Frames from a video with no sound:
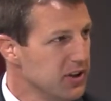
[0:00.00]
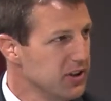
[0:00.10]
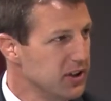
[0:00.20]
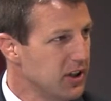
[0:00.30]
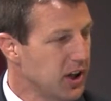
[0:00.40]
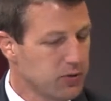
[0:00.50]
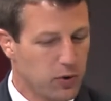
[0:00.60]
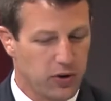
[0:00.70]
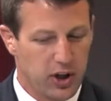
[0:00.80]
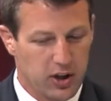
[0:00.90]
Right. And that's
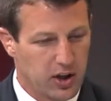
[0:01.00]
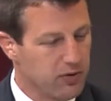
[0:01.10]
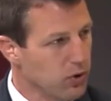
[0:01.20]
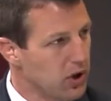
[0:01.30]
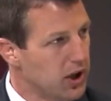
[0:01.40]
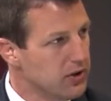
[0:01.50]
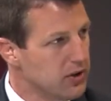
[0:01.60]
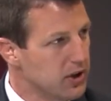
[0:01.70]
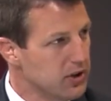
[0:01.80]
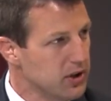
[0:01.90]
one thing that I've realized
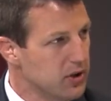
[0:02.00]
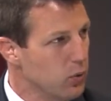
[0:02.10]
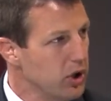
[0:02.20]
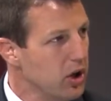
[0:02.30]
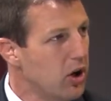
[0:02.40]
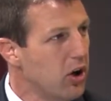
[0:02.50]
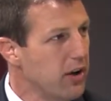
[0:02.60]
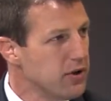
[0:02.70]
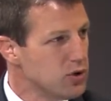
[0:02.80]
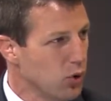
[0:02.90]
that it, we all
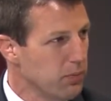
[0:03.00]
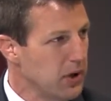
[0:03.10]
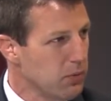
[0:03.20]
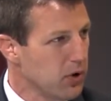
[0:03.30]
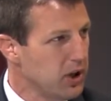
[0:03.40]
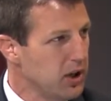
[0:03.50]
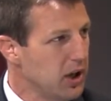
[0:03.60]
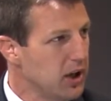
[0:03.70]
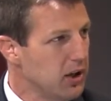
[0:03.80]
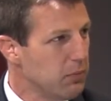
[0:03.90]
have a short memory,
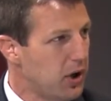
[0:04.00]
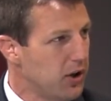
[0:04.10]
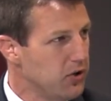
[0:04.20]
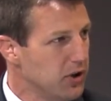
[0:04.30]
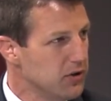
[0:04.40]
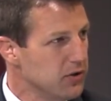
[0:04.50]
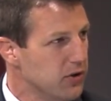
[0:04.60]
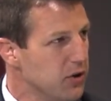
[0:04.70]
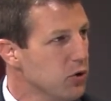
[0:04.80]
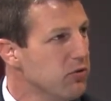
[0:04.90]
and politics is
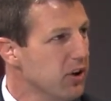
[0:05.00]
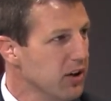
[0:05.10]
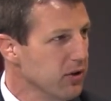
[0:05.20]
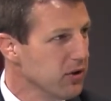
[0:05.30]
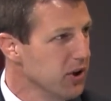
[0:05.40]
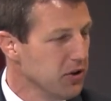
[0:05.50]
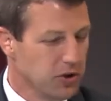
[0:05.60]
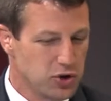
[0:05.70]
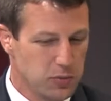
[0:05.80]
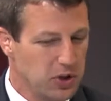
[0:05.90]
the new flavor.
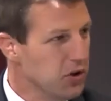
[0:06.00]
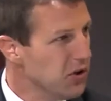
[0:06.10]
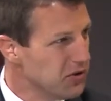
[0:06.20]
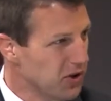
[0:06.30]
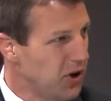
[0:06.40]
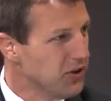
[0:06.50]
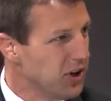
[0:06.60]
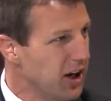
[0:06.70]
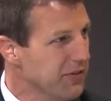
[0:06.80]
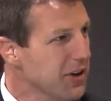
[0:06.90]
Chris, you've been doing this a long
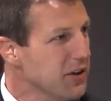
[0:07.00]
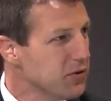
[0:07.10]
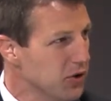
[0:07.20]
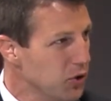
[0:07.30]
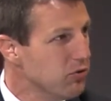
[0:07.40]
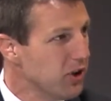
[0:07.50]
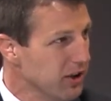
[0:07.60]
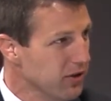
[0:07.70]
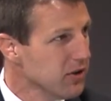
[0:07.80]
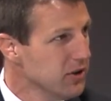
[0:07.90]
time. it's the new
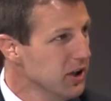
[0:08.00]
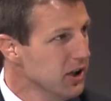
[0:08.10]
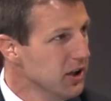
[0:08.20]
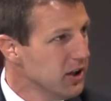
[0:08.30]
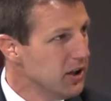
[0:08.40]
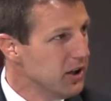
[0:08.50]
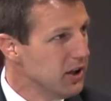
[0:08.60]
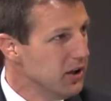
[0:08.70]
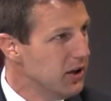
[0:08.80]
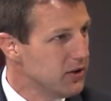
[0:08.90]
flavor. Mm -hmm.
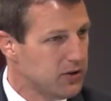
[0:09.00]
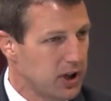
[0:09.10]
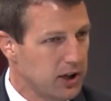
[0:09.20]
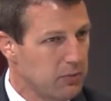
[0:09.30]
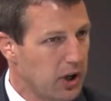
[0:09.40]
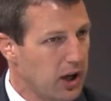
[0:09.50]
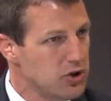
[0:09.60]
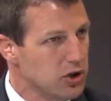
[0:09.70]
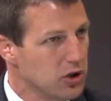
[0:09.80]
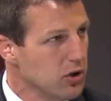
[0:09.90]
uh, this time
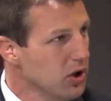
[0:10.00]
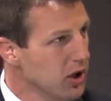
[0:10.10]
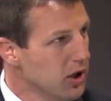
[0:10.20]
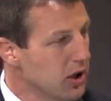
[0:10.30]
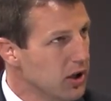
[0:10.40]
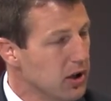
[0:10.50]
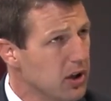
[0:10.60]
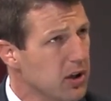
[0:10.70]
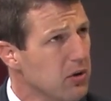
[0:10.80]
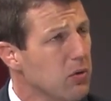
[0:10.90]
last year,
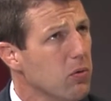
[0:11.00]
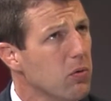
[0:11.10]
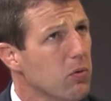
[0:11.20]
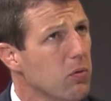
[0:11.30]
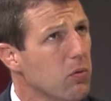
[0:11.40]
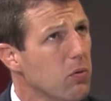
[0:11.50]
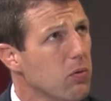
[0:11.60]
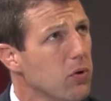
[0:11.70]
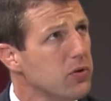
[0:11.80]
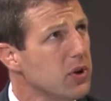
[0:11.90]
uh,
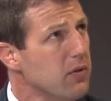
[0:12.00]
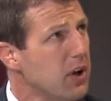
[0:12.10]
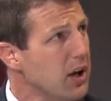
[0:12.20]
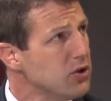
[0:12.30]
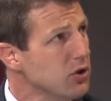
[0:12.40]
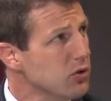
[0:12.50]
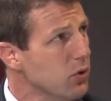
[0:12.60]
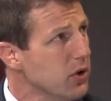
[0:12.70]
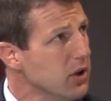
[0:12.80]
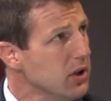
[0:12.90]
this time last year is
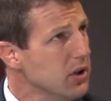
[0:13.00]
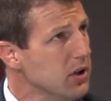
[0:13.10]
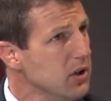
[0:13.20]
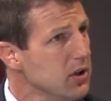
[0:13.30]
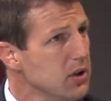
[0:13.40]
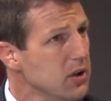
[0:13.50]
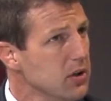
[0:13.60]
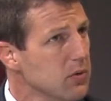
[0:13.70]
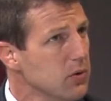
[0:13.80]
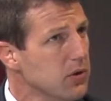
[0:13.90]
when
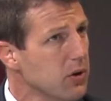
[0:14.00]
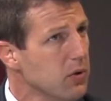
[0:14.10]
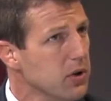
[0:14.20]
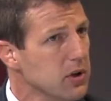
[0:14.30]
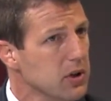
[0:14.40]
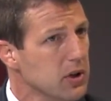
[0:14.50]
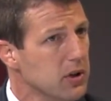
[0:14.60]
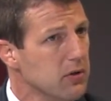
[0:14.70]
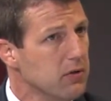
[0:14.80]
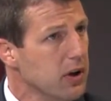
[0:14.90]
the was that when the
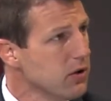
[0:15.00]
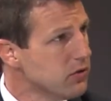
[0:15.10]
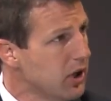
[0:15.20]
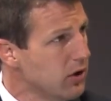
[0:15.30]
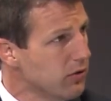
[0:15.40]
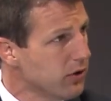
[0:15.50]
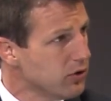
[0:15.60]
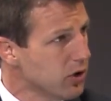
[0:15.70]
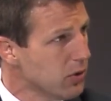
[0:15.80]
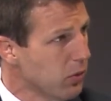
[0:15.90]
uh, veteran scandal
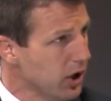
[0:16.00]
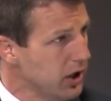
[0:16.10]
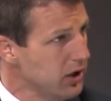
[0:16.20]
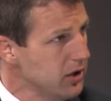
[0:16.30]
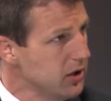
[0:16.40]
first started breaking.